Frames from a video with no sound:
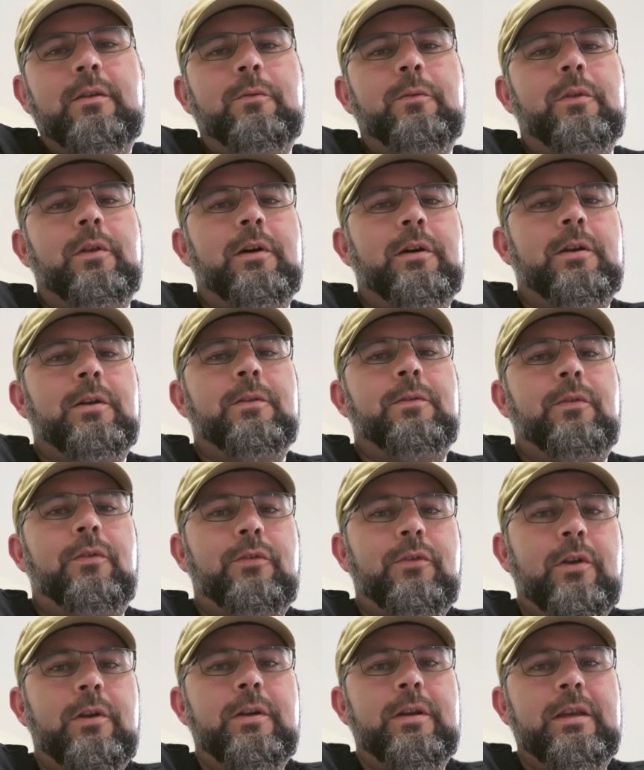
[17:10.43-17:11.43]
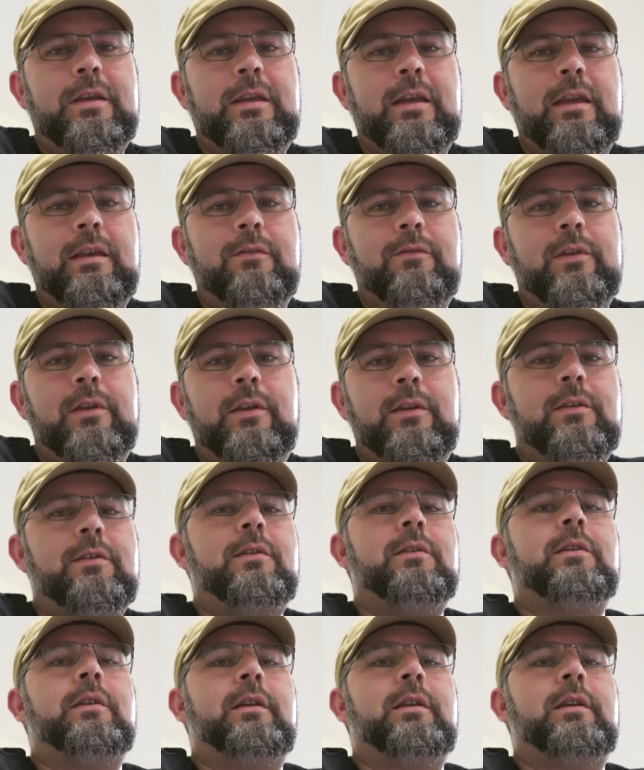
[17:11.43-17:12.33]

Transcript: With 130 kV, you're